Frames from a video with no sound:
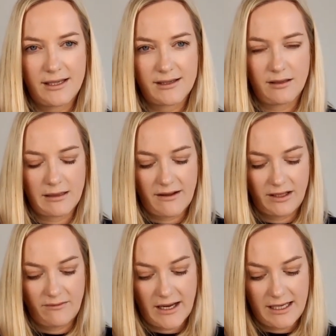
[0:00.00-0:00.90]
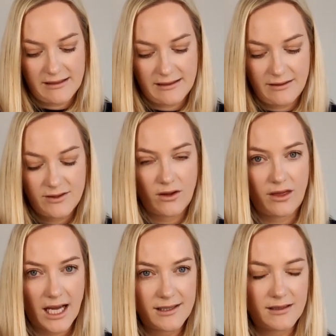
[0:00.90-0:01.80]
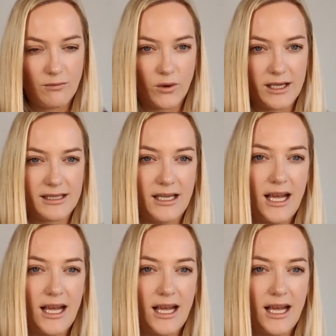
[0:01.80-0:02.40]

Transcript: subclavian veins. So that is important.